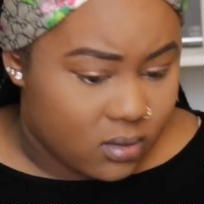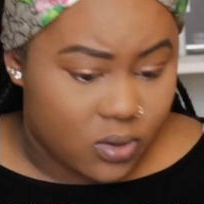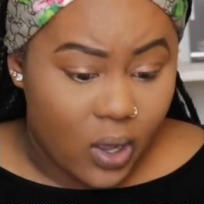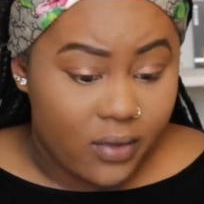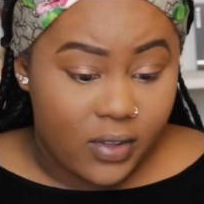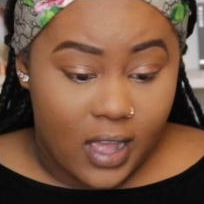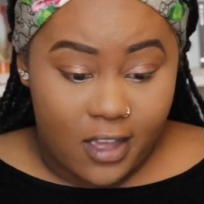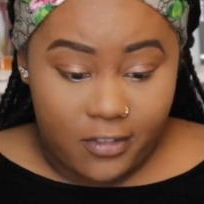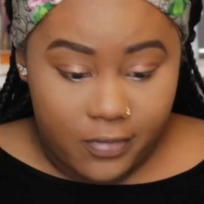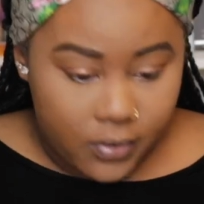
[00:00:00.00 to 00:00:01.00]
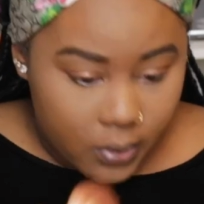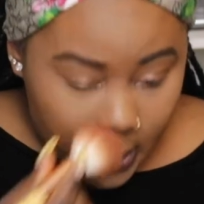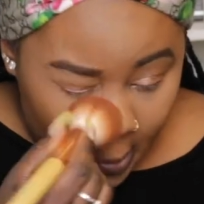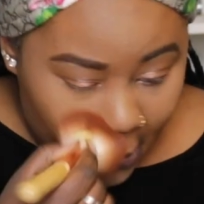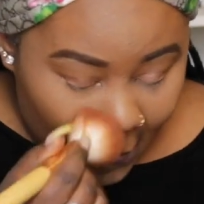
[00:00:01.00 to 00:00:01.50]
don't even have,
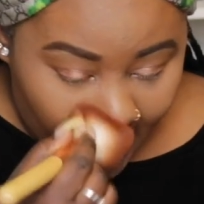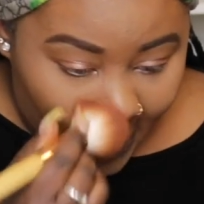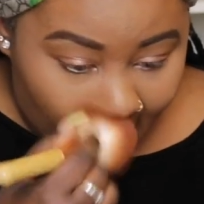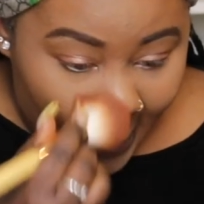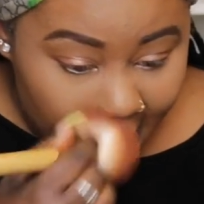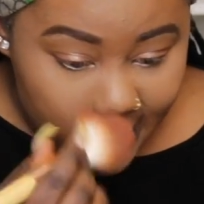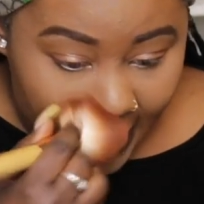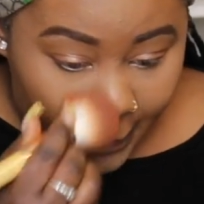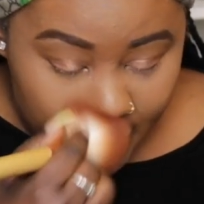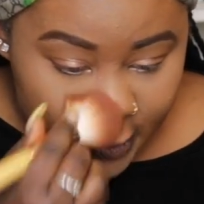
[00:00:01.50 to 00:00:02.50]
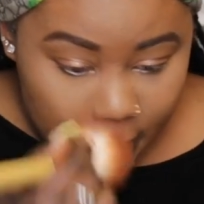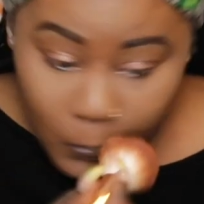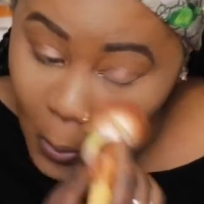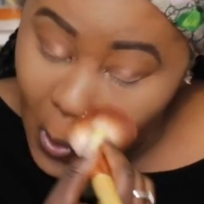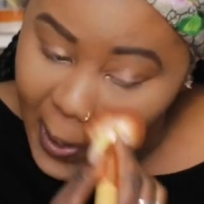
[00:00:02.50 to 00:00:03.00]
you know, any type of
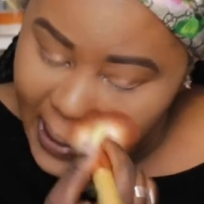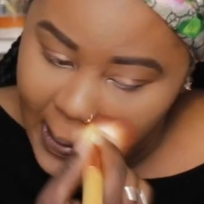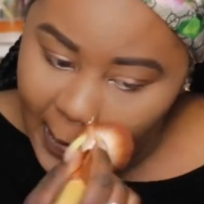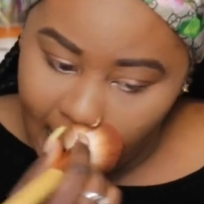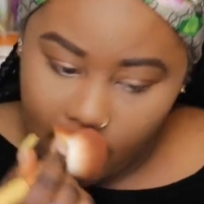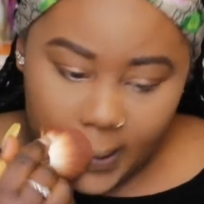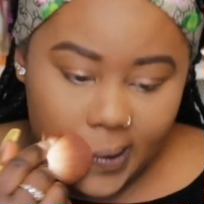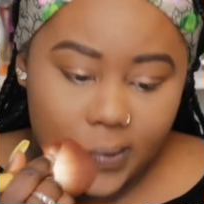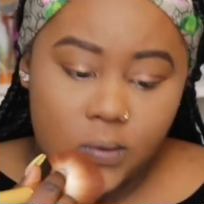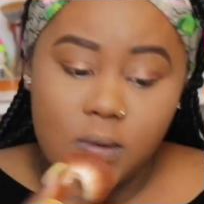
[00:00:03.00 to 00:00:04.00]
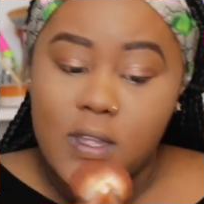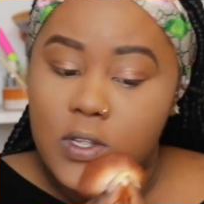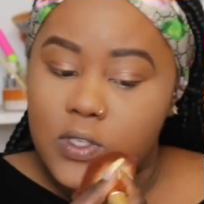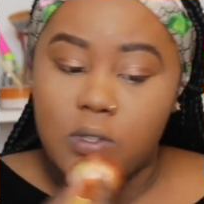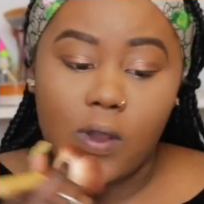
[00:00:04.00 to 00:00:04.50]
support, you know.
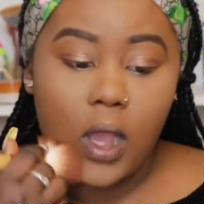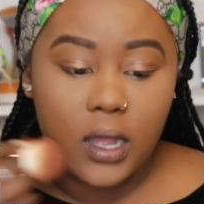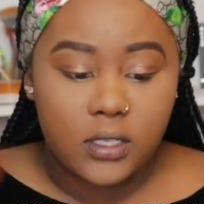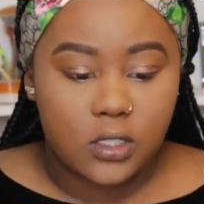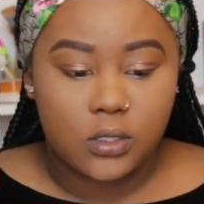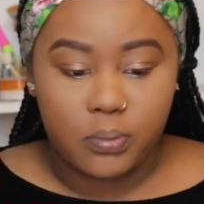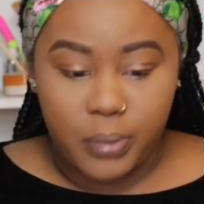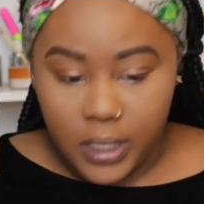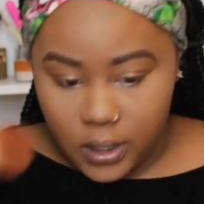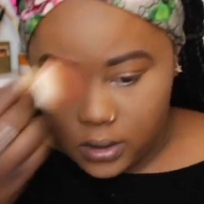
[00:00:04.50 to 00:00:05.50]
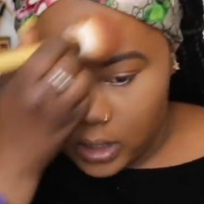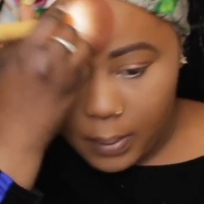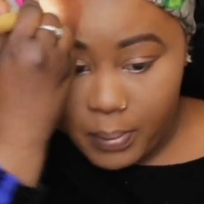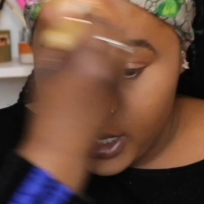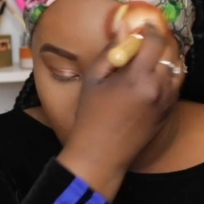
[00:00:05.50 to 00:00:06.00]
So us being,
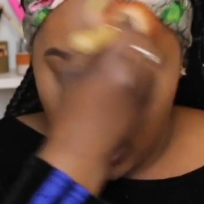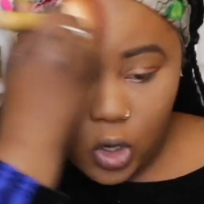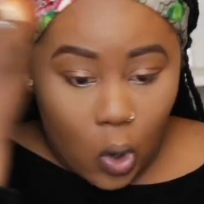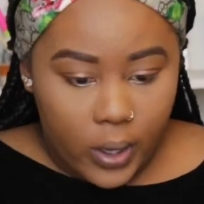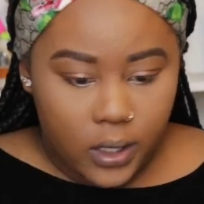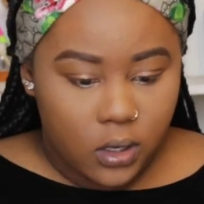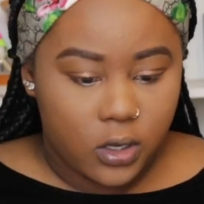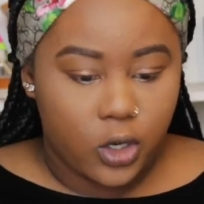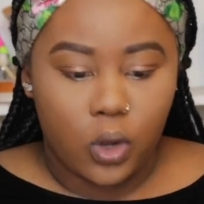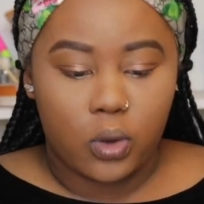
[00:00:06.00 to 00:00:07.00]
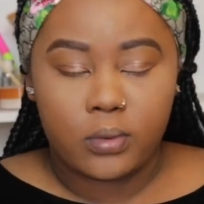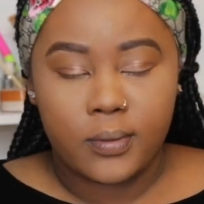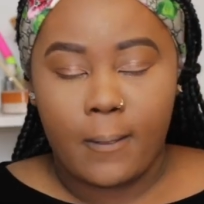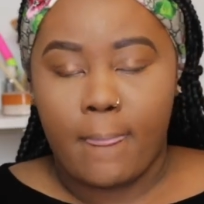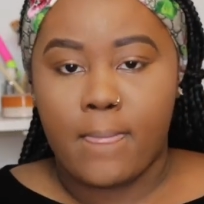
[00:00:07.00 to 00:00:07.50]
me not knowing, you know,
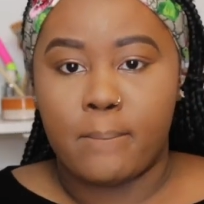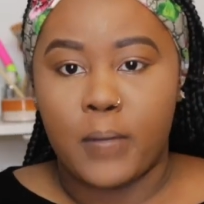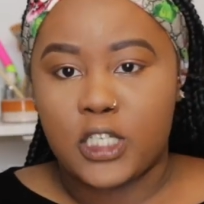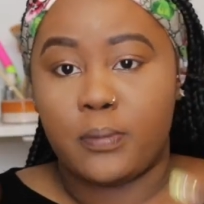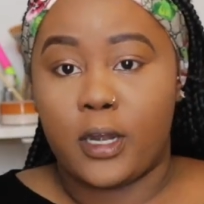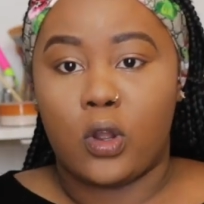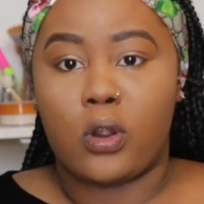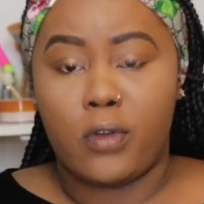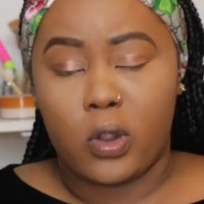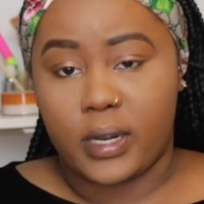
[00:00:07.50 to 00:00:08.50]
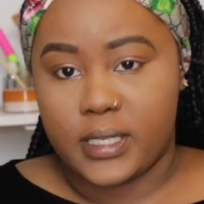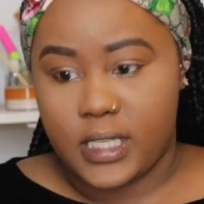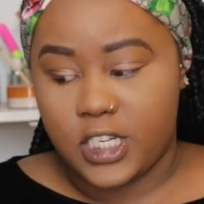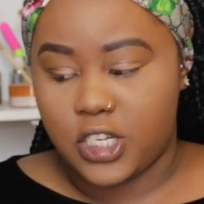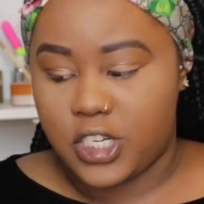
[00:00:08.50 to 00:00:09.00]
much about the
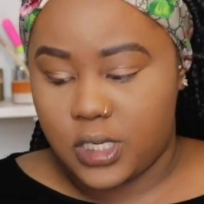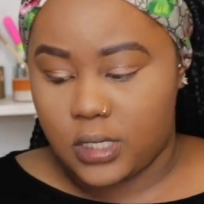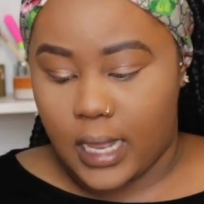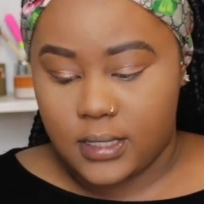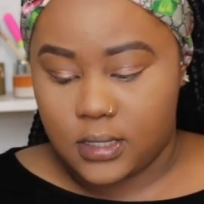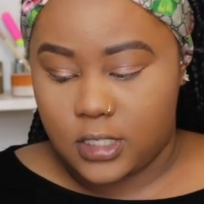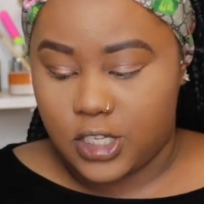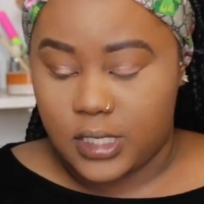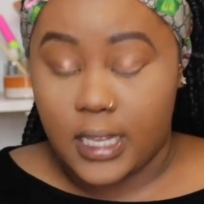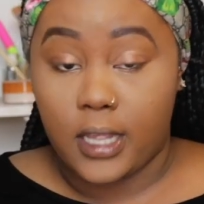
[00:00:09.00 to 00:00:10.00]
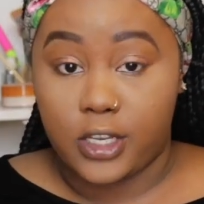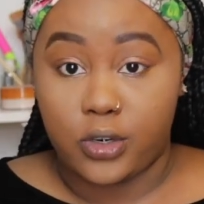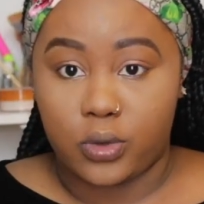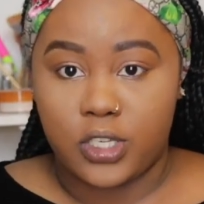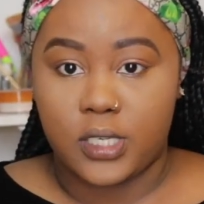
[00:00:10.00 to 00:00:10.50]
organization that she's,
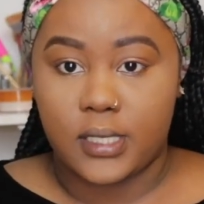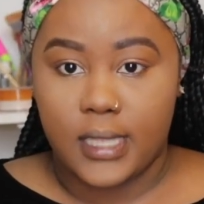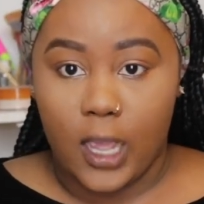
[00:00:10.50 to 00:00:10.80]
you know, she's